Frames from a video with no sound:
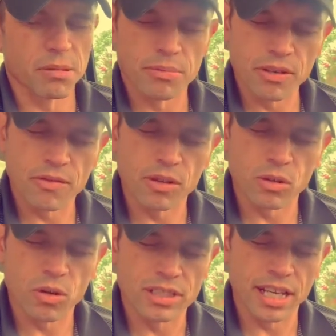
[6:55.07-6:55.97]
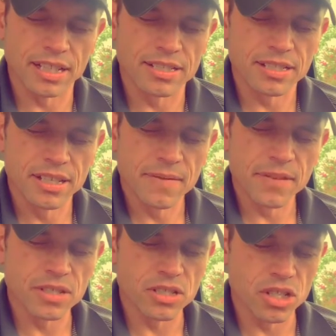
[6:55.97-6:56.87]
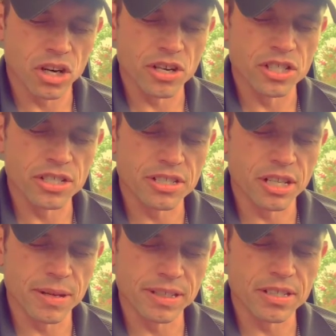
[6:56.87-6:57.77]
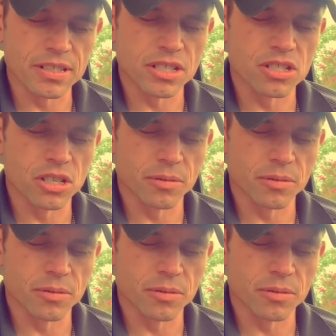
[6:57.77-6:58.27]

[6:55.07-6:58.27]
My prefrontal cortex is in charge, and it's going to make the decision.